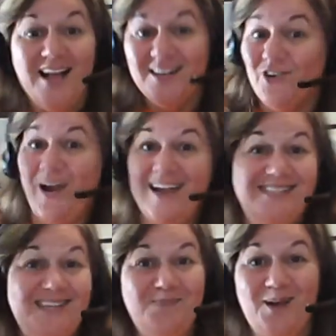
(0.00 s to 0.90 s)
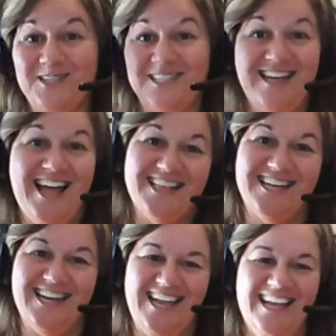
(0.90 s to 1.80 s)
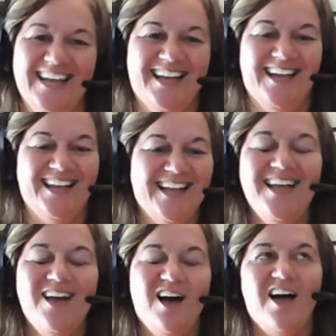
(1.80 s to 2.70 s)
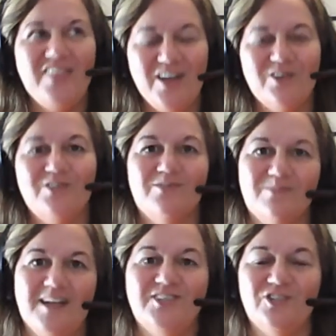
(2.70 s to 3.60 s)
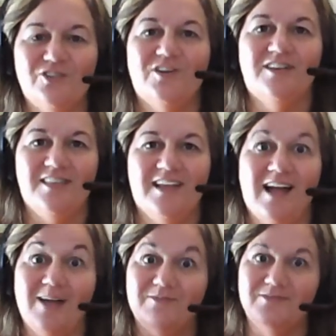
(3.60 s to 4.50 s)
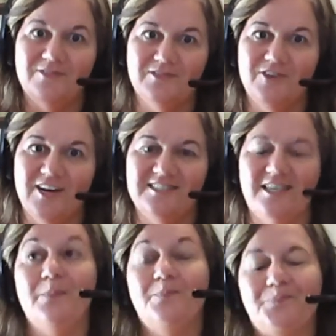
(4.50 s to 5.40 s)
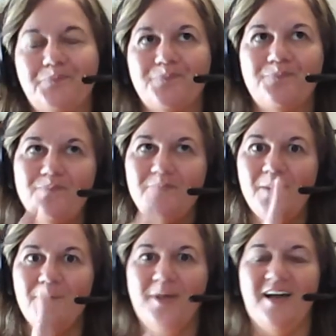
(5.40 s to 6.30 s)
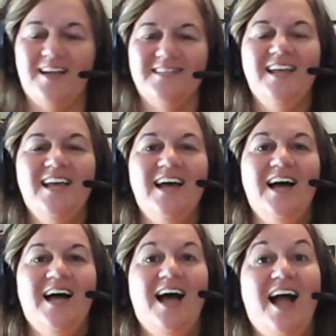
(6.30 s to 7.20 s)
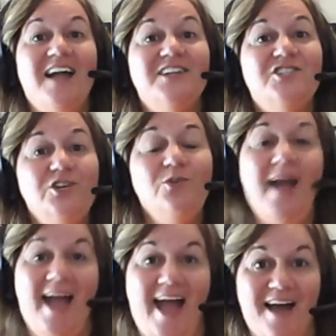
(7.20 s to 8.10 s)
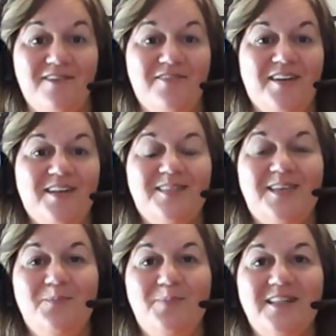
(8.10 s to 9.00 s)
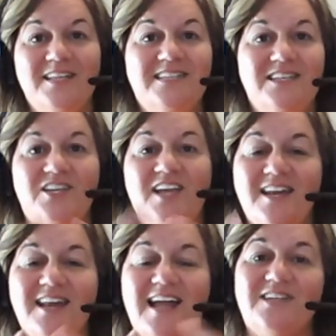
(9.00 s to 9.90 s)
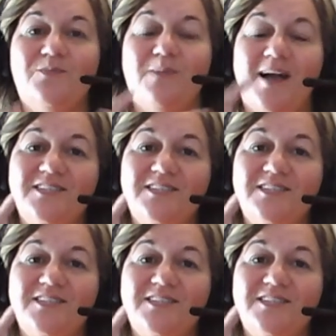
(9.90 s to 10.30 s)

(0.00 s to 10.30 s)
crazy personality, although my children think I'm crazy. But I do have the ability to connect to my